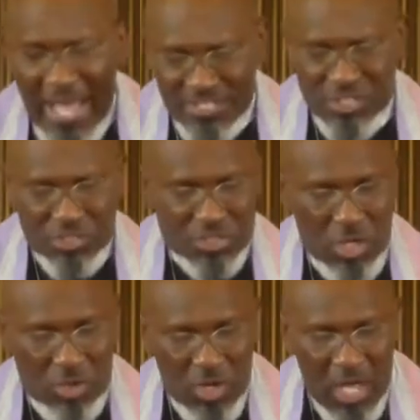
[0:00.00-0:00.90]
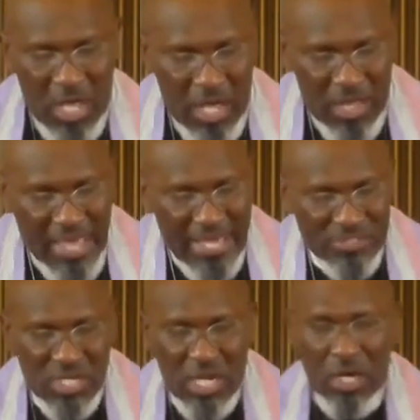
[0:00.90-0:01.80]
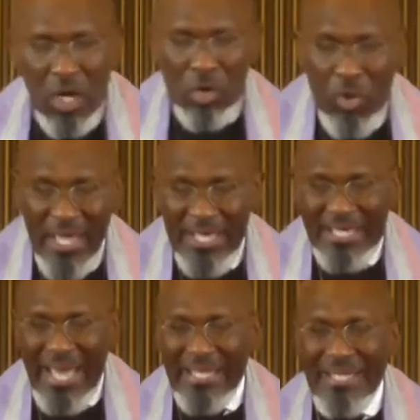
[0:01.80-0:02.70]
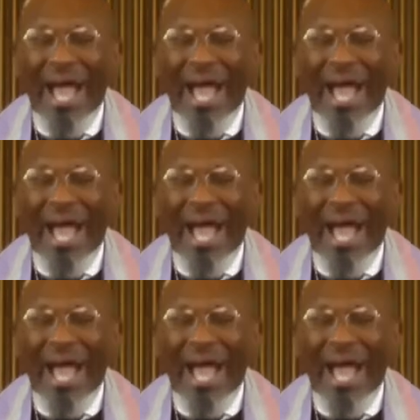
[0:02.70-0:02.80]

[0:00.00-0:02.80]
passage so that uh, we can